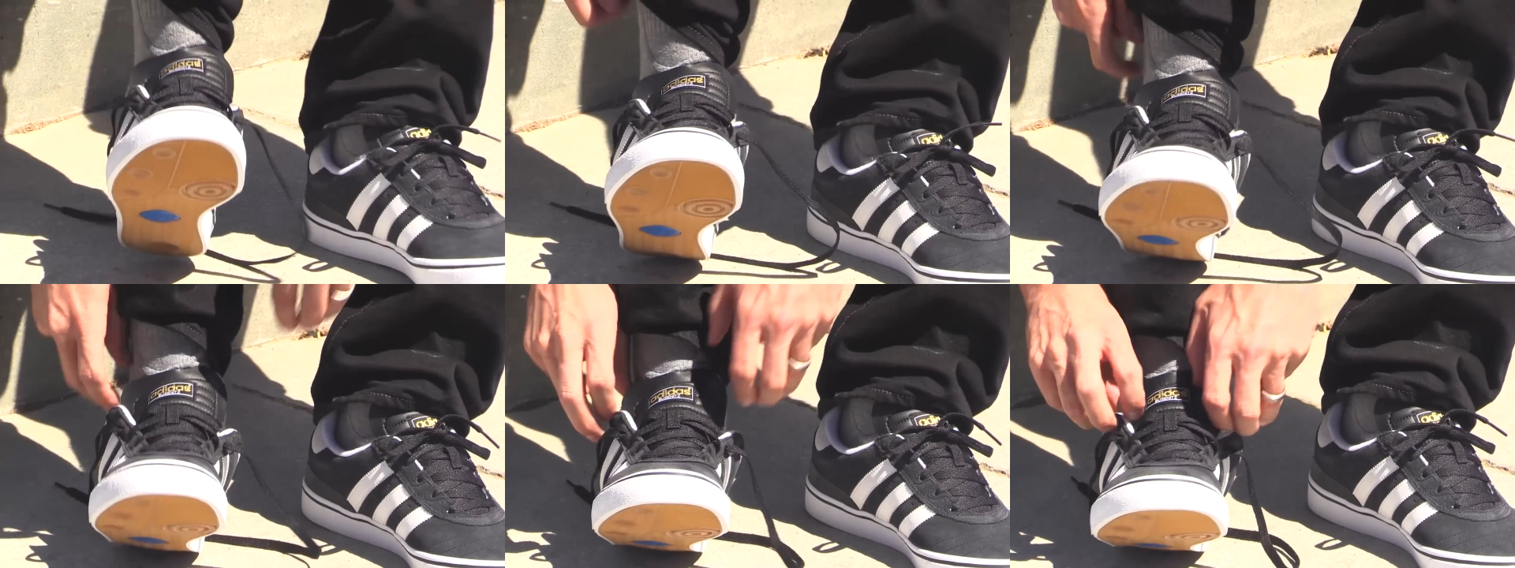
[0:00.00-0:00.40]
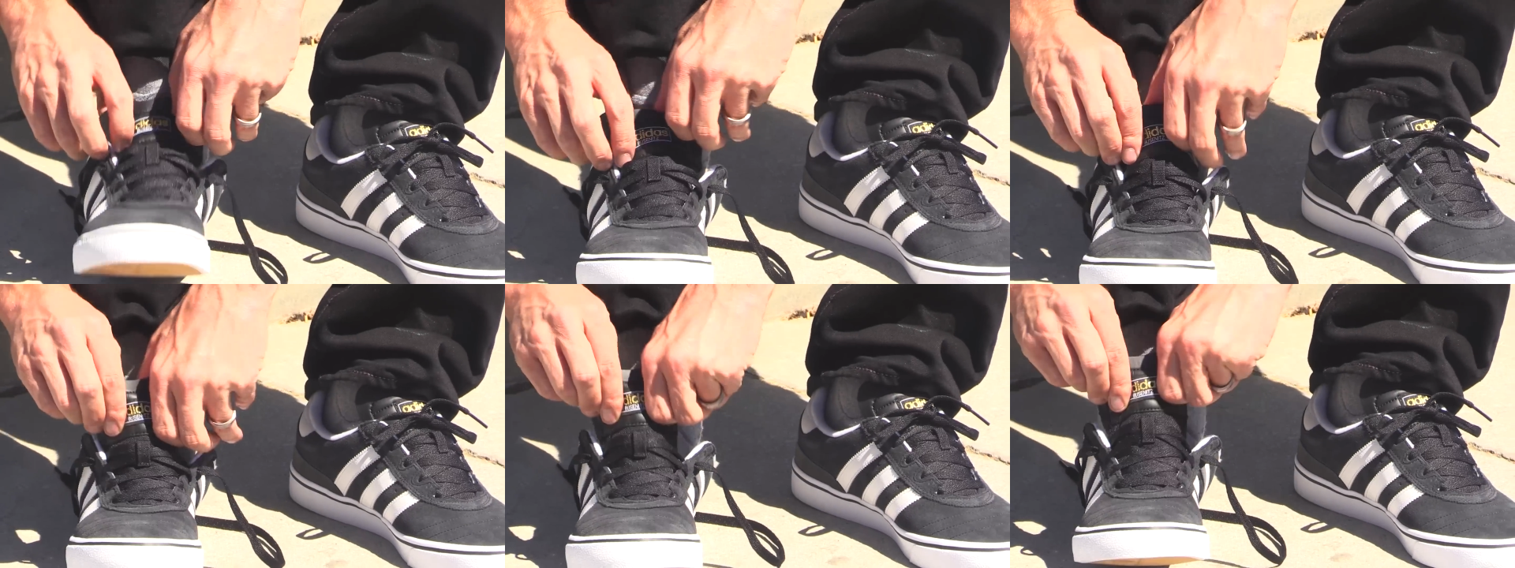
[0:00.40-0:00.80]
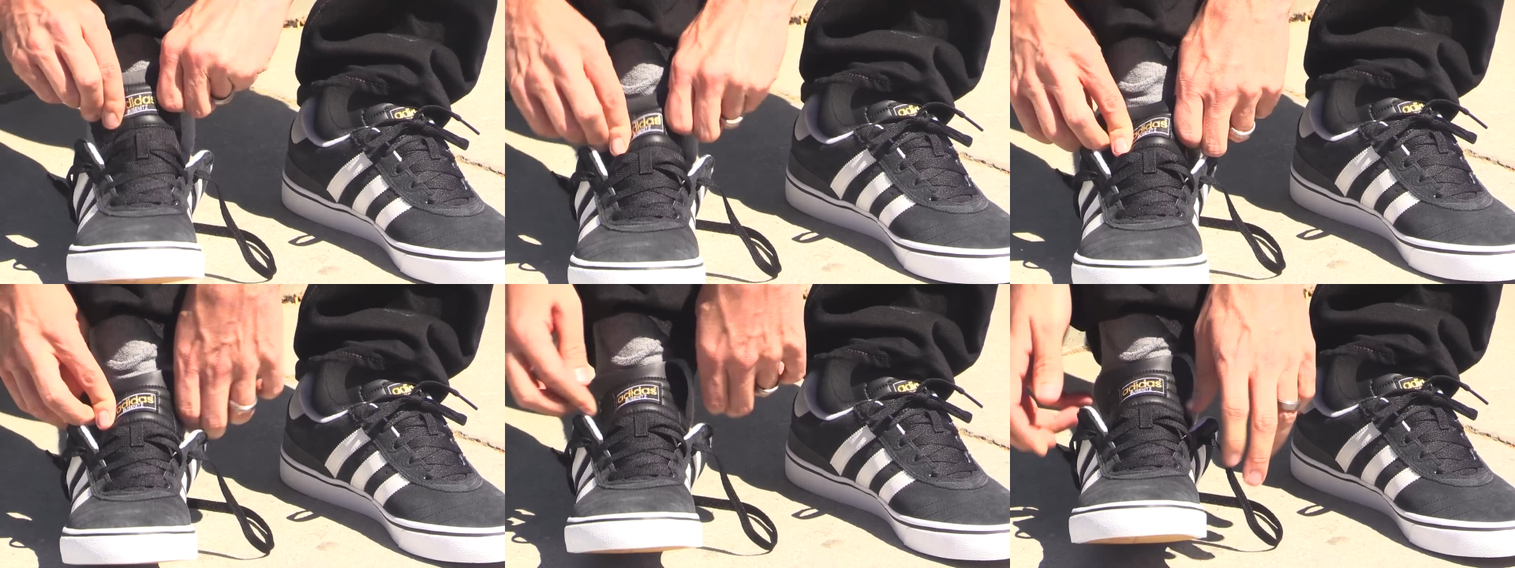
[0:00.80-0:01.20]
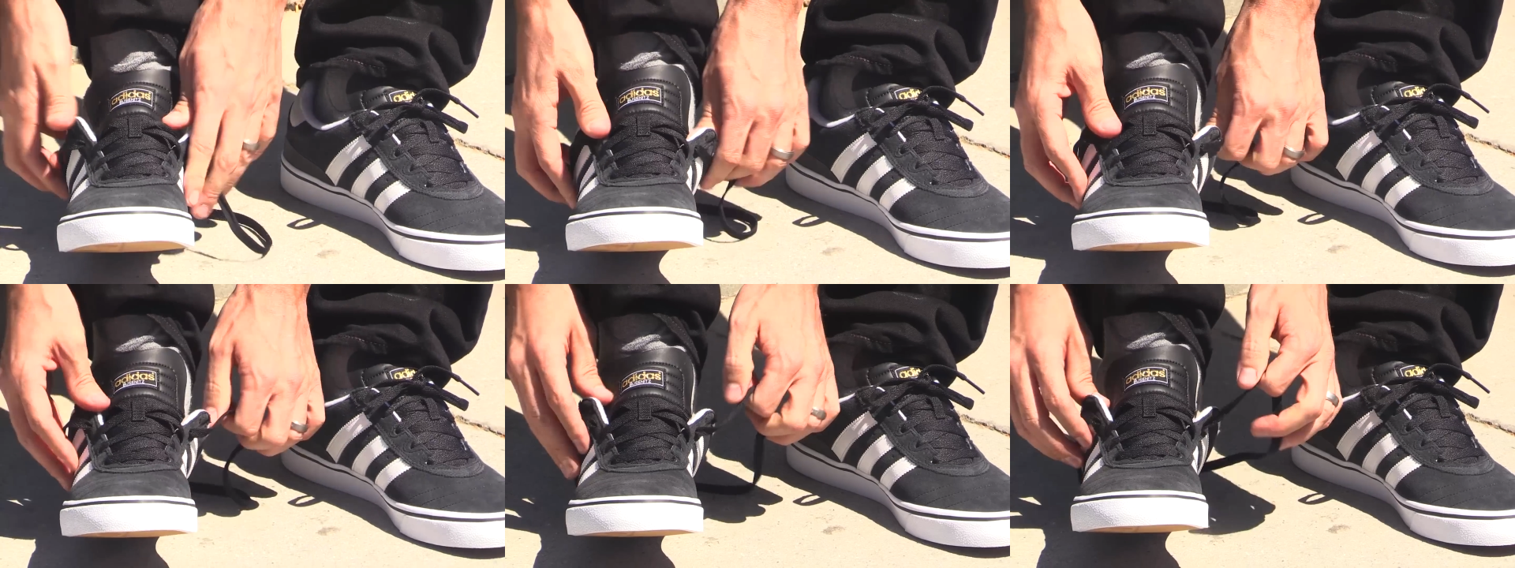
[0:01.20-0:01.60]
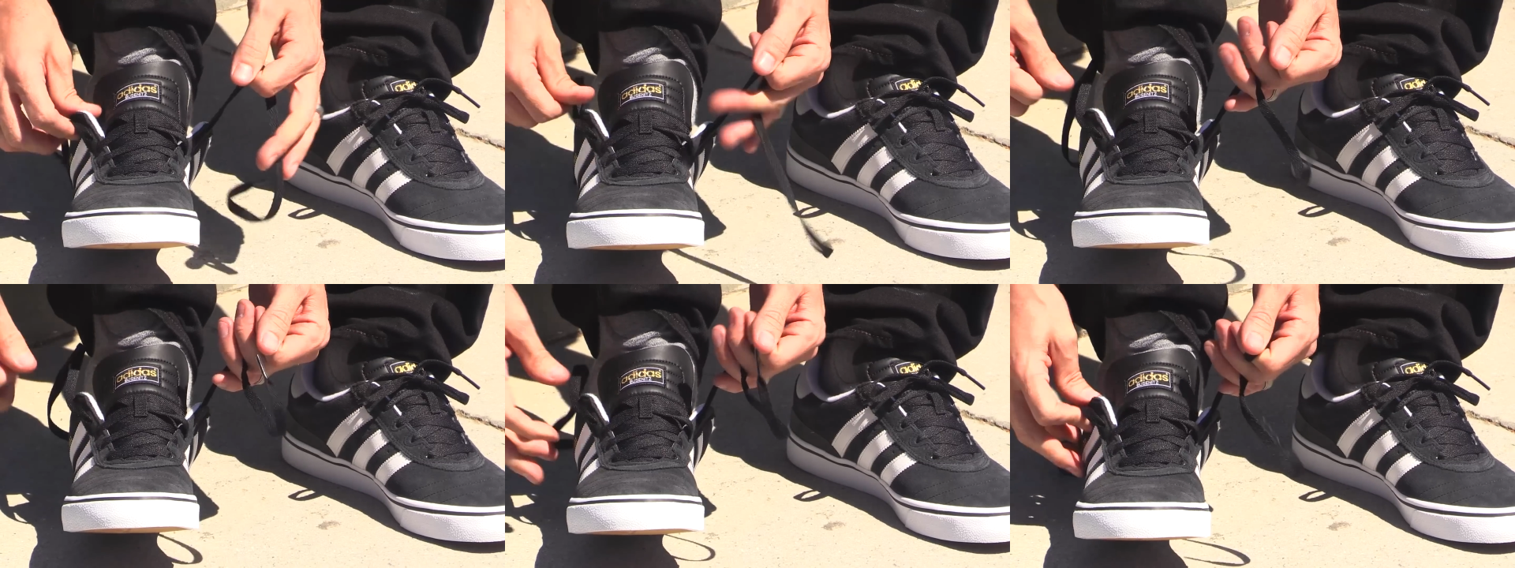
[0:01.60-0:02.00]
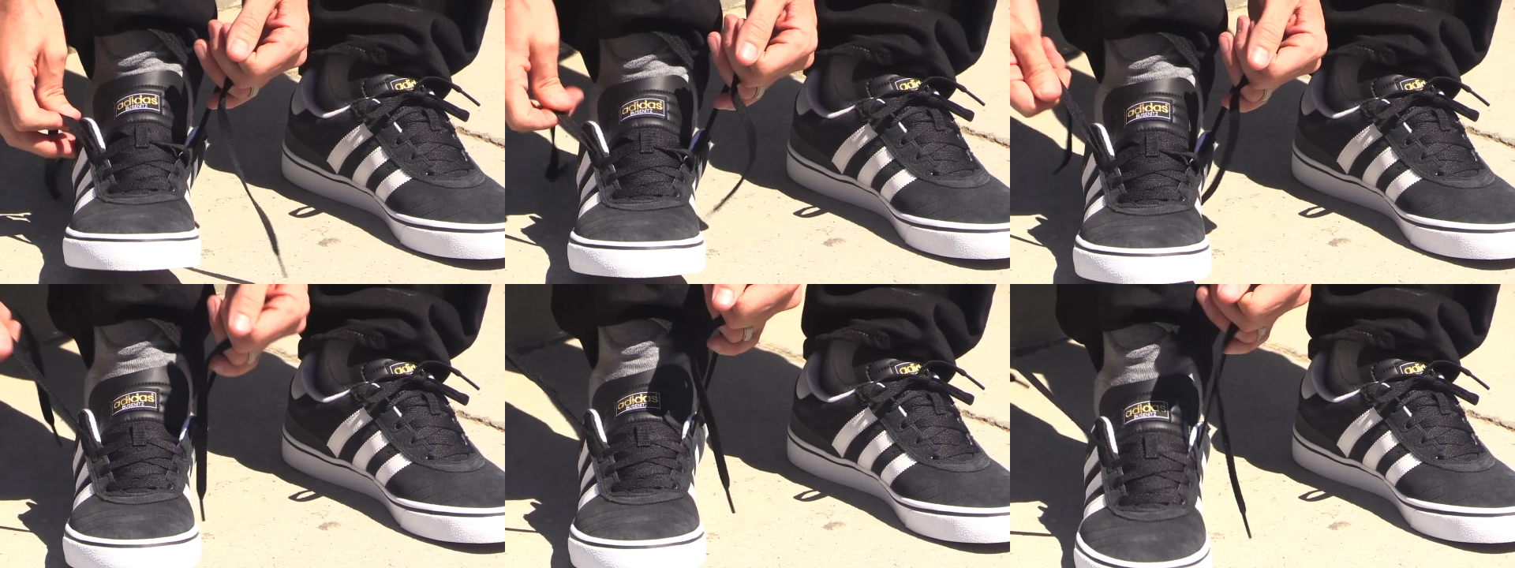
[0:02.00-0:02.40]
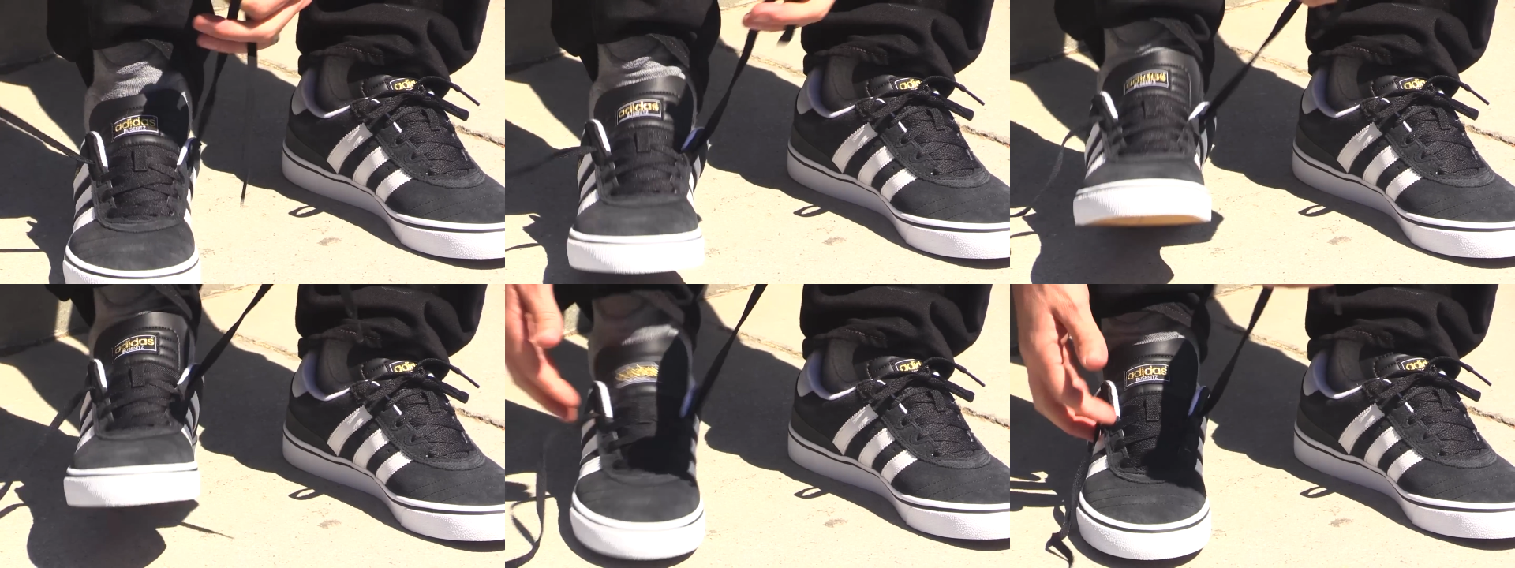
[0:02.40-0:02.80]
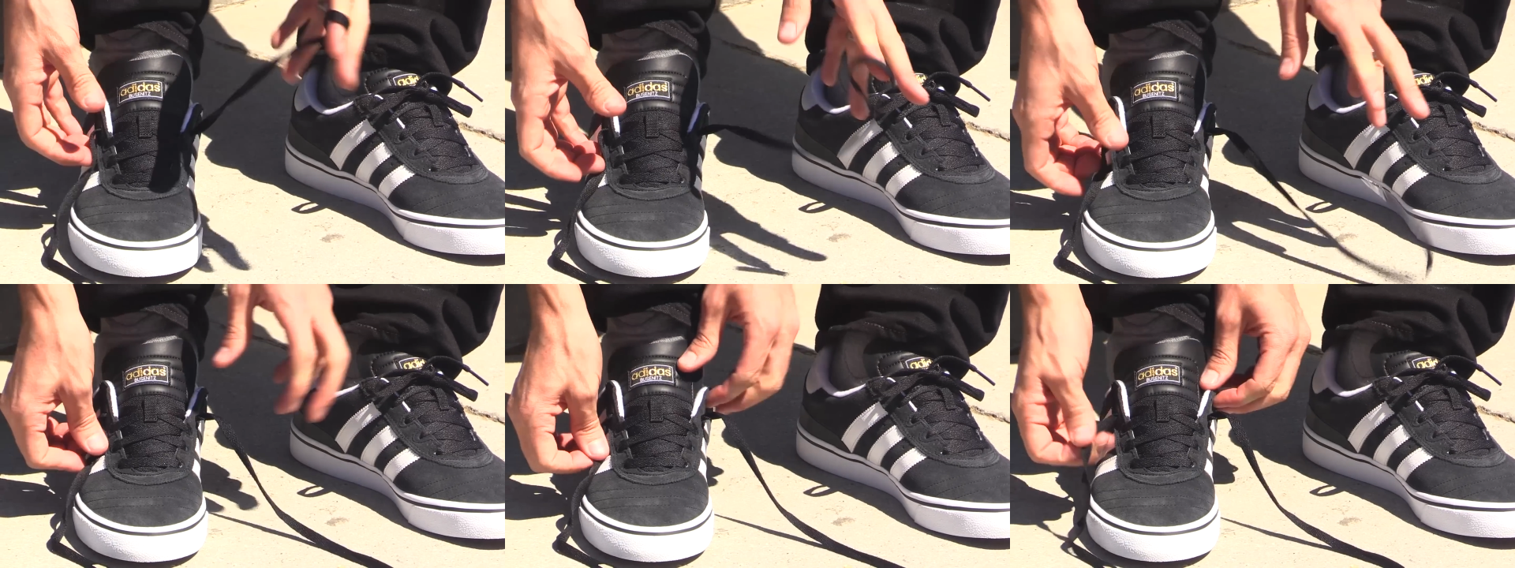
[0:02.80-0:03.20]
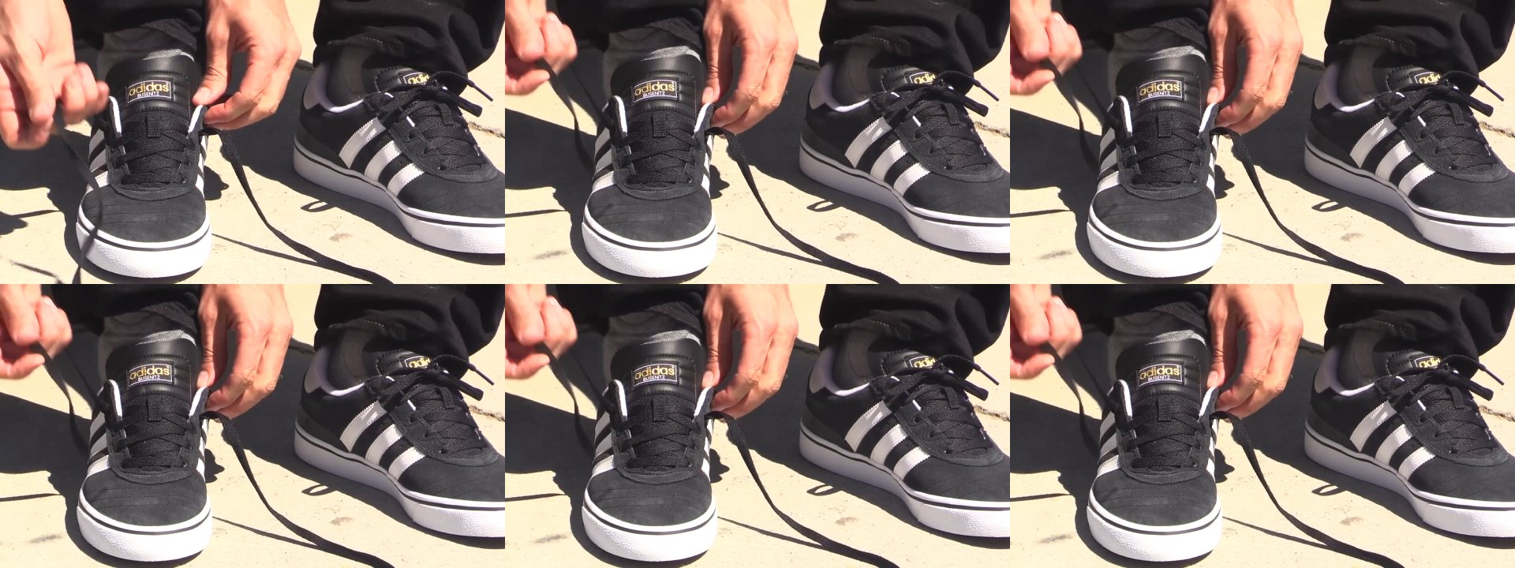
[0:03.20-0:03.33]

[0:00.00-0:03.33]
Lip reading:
No face is visible, so there are no lips to read.